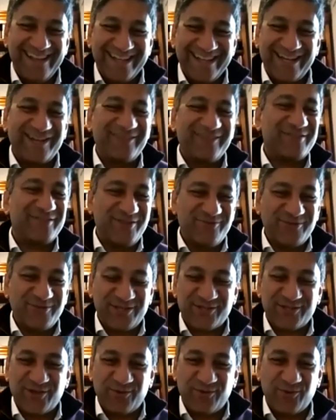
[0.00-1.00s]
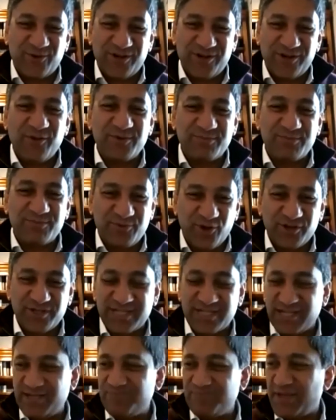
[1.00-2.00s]
None of us knew what the script were. I was
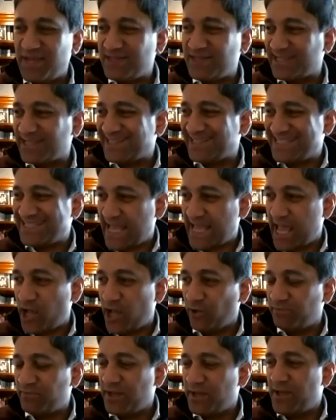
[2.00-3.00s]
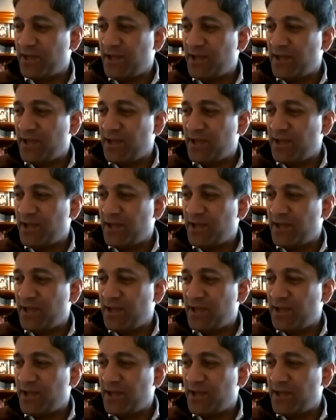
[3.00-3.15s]
brought in basically to help